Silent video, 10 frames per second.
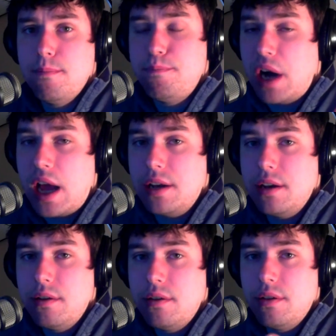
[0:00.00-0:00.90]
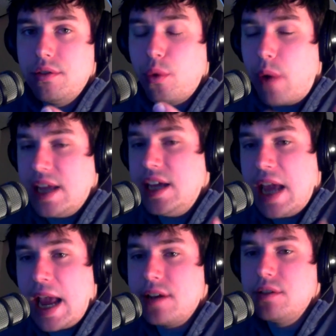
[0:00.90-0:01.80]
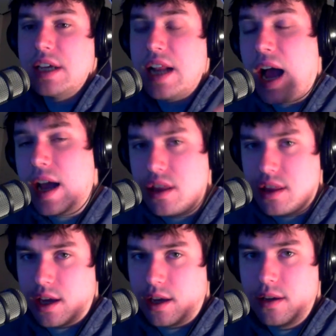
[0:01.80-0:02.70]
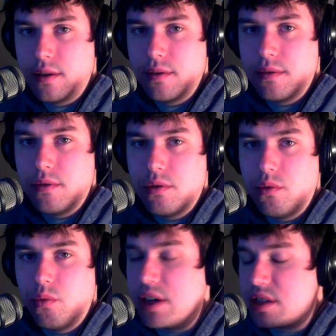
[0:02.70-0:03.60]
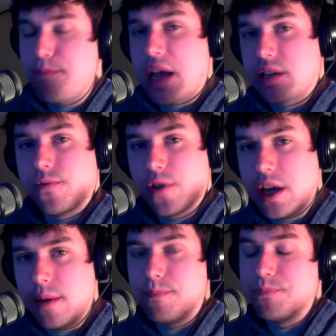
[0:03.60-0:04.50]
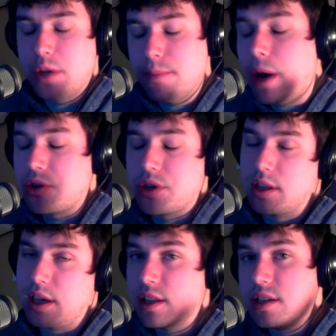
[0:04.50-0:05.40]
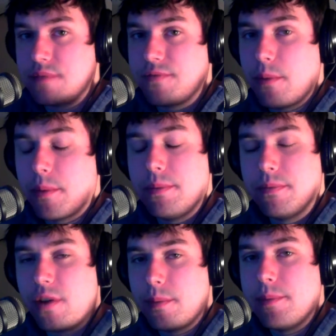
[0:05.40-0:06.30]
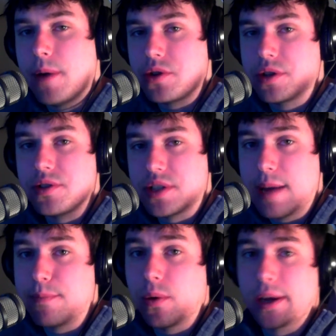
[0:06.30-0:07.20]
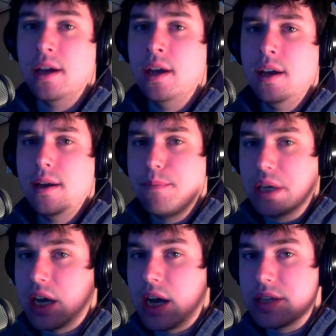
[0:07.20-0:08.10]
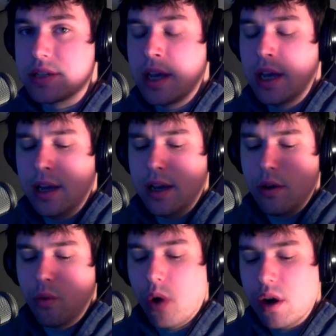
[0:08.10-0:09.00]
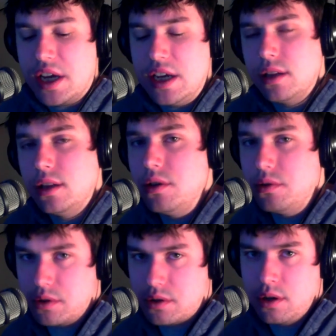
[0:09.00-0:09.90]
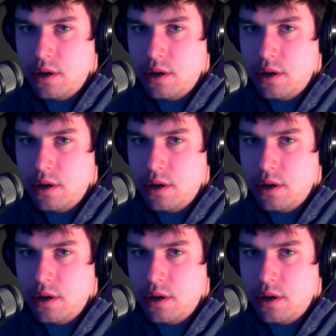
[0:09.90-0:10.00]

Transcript: but the way he handled it, I think, was the best for him emotionally, at least from an, from an emotional standpoint. Because were he to lose,